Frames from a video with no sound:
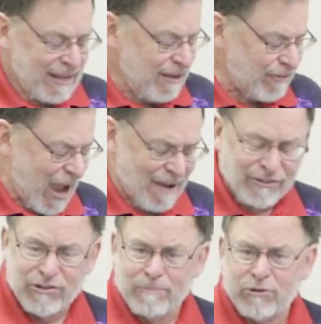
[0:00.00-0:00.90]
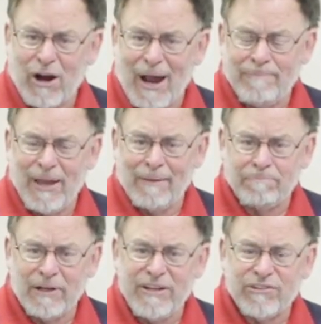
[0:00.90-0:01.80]
if you haven't subscribed yet,
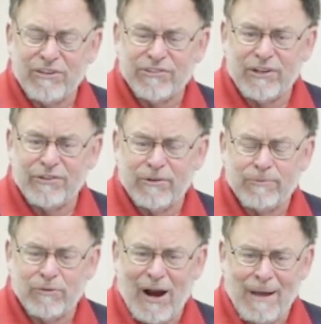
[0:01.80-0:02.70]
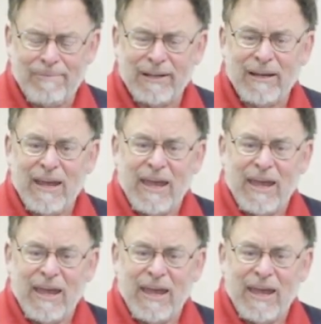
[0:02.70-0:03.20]
please consider subscribing,